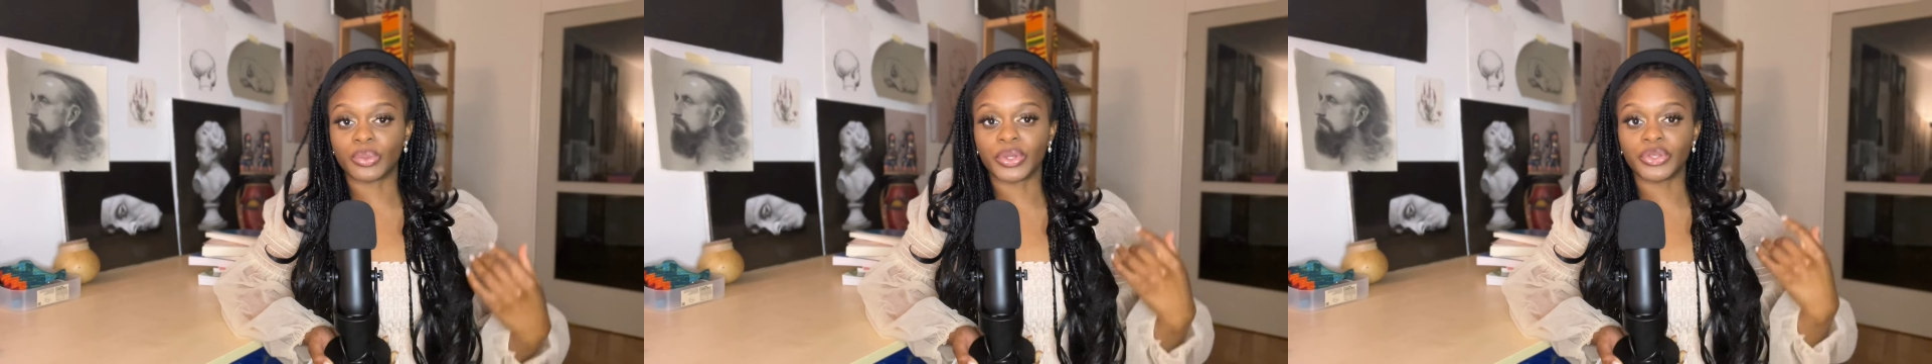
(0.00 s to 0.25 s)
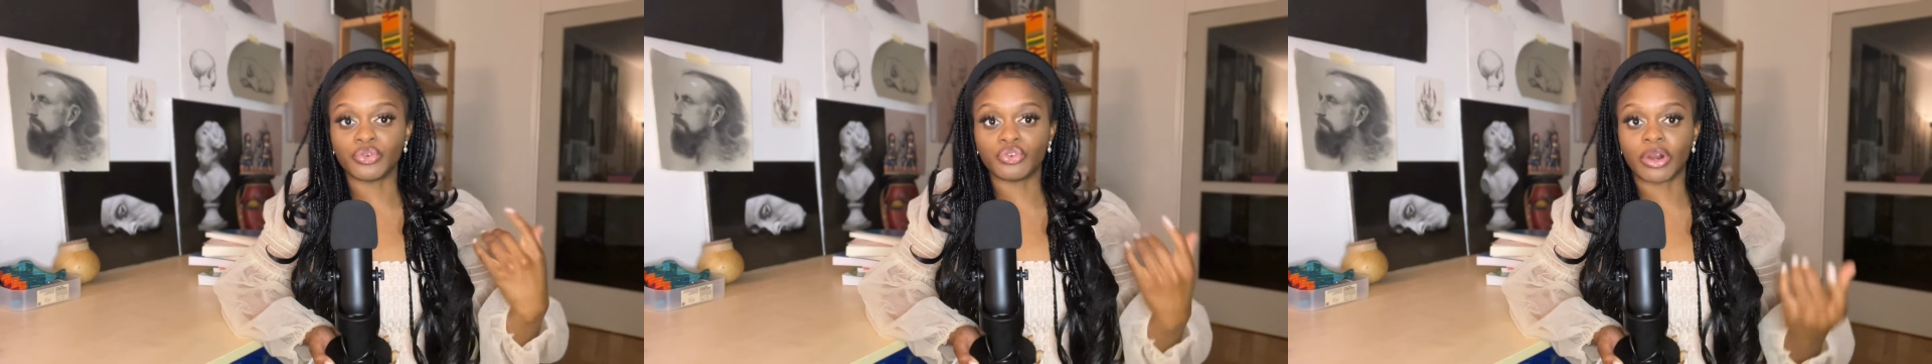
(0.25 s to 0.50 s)

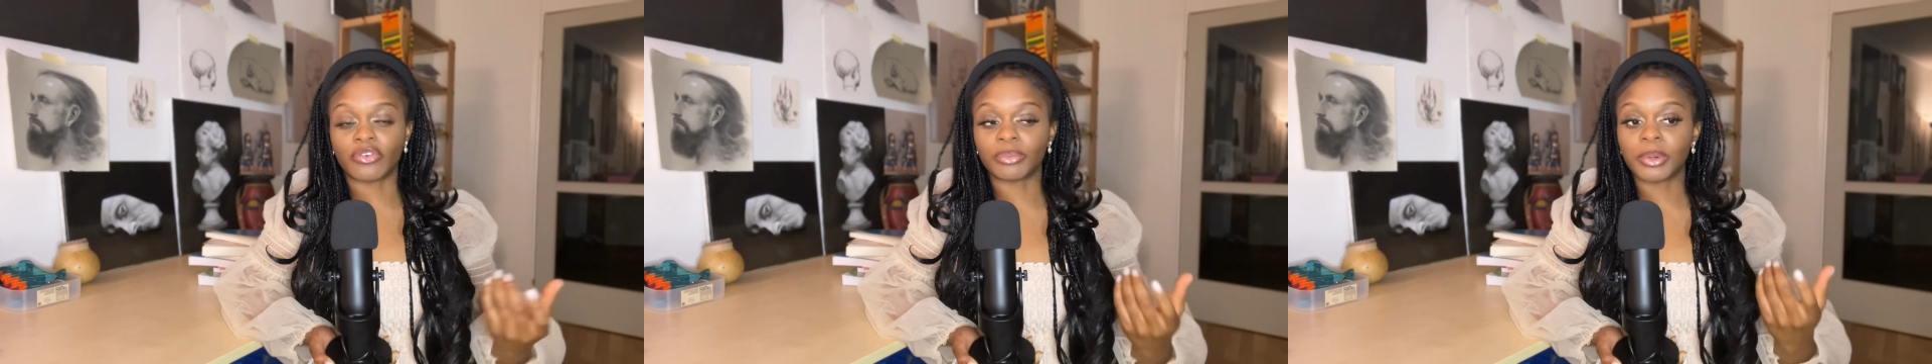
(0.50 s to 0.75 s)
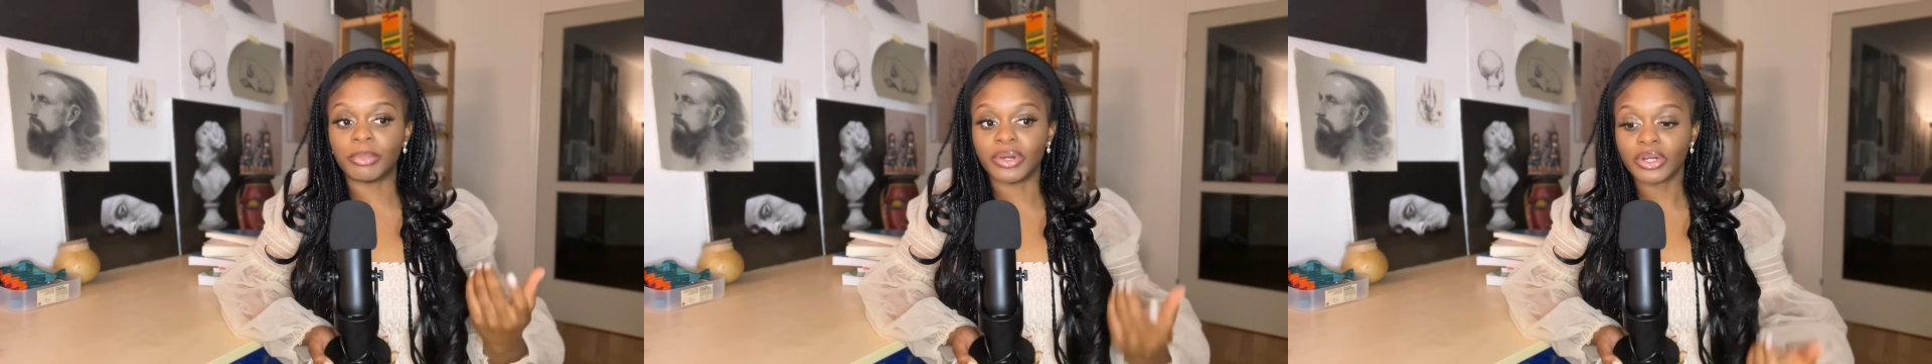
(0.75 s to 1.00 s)
you draw from
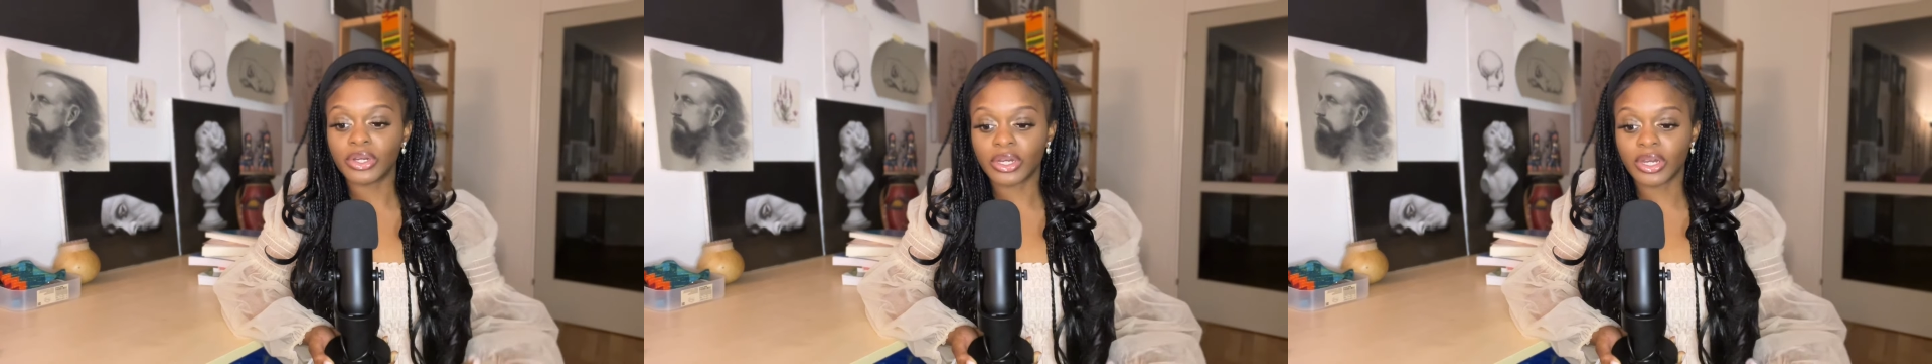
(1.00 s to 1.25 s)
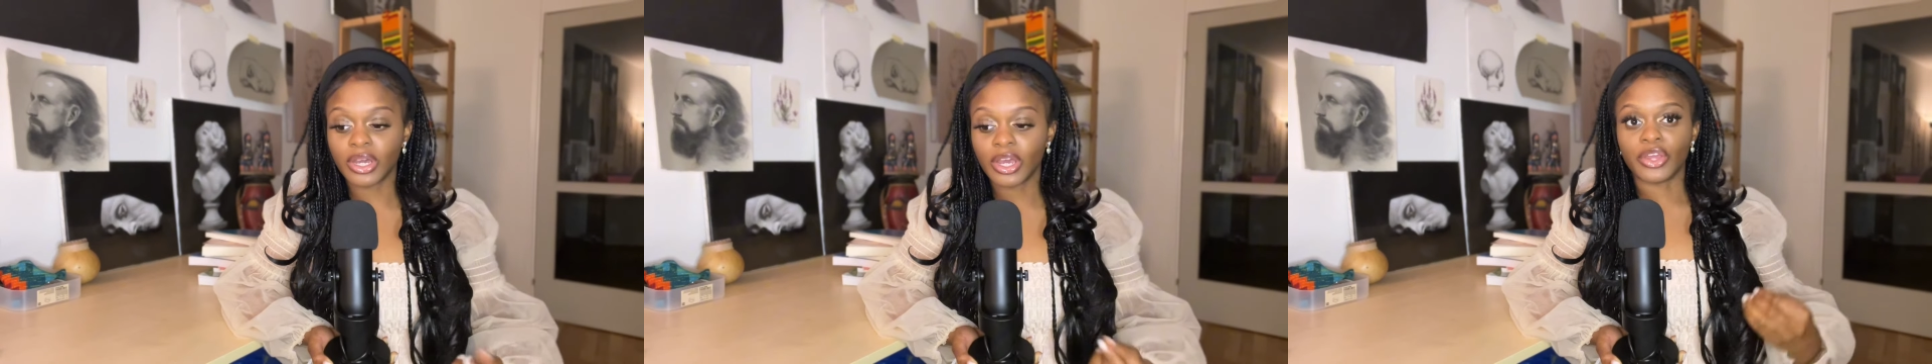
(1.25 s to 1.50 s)
a
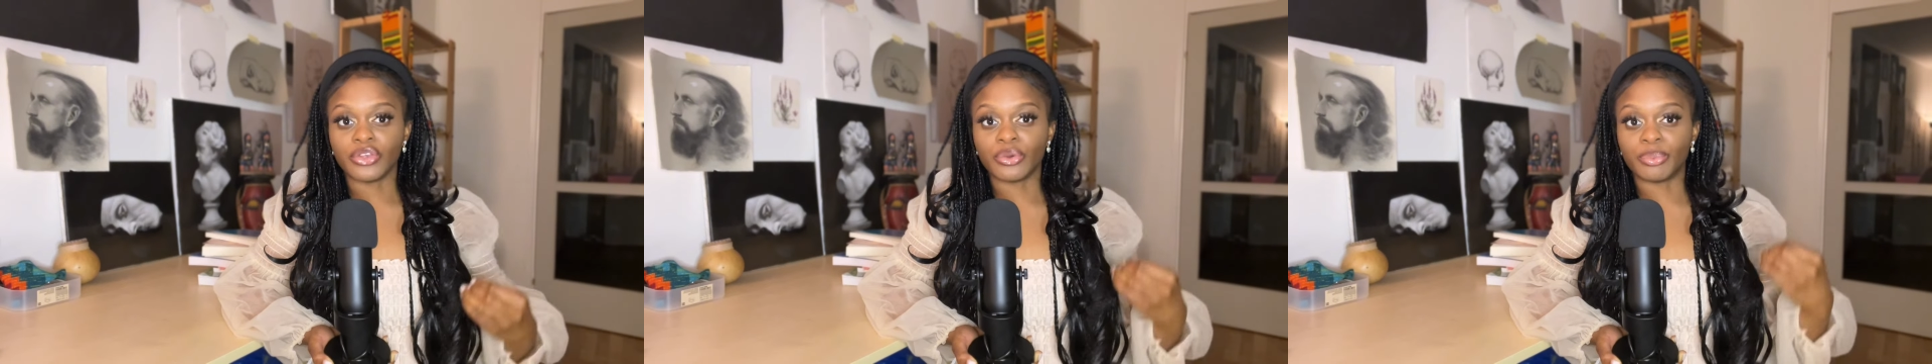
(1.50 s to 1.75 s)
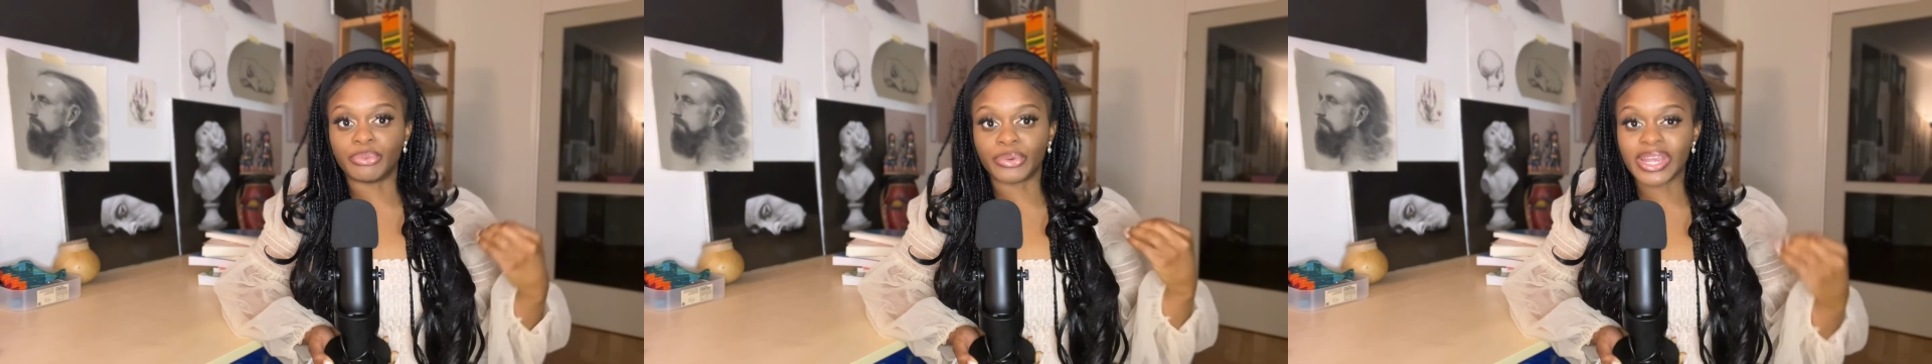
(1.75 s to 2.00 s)
book,
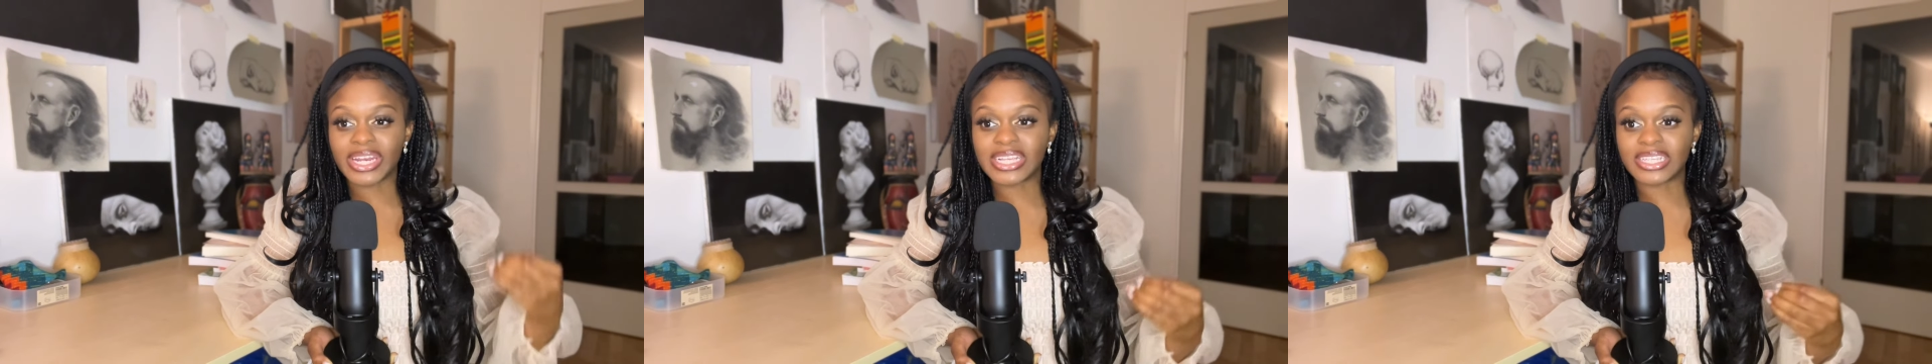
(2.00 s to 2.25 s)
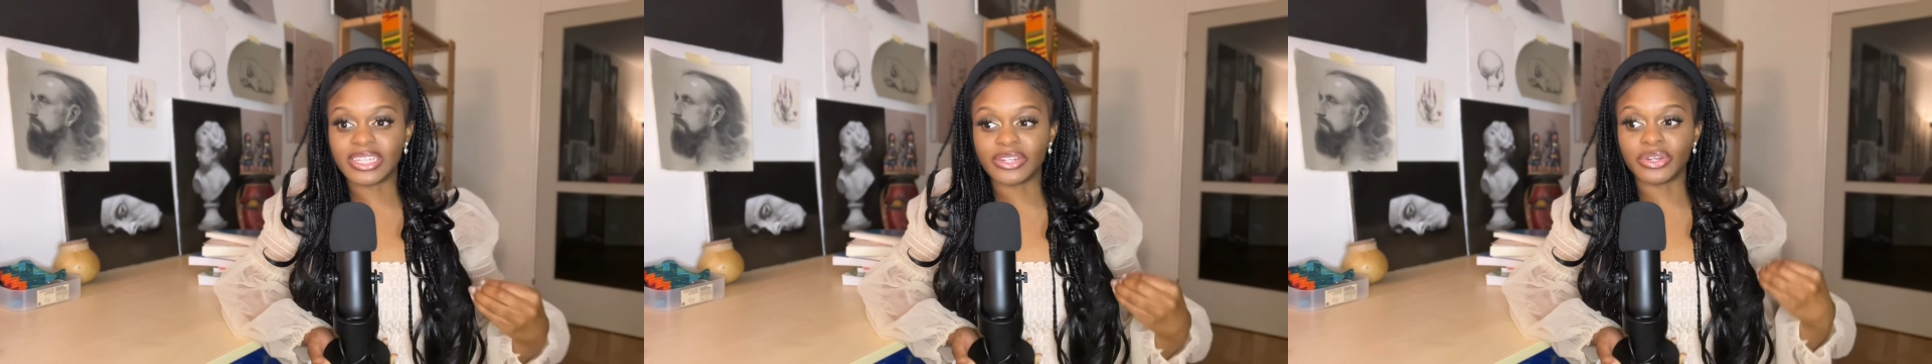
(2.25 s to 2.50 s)
your brain
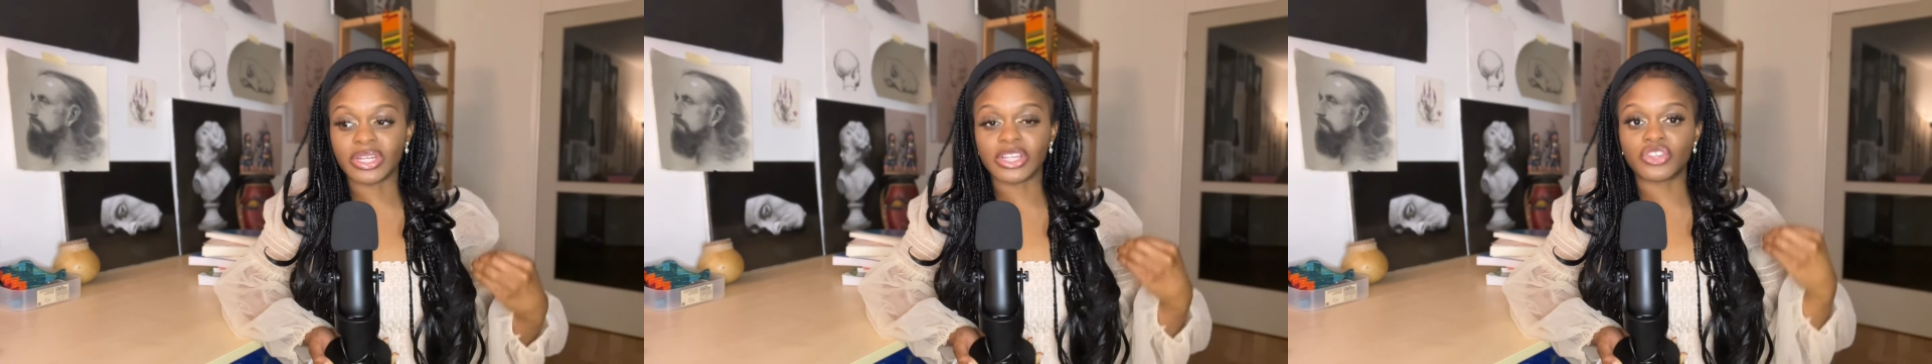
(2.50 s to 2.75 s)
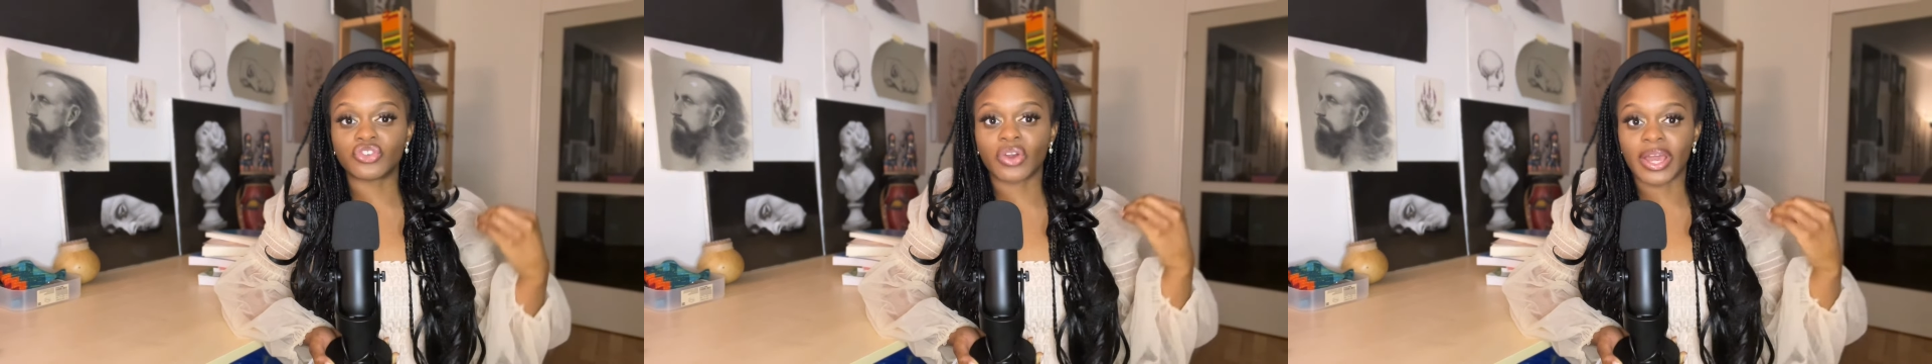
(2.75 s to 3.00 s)
is
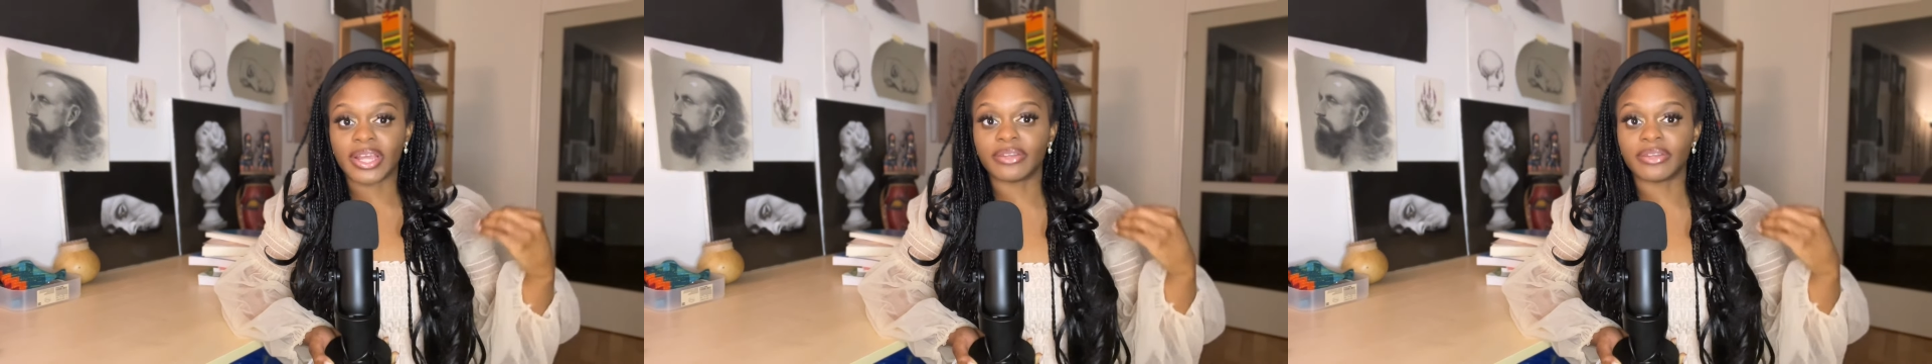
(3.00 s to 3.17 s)
literally trying to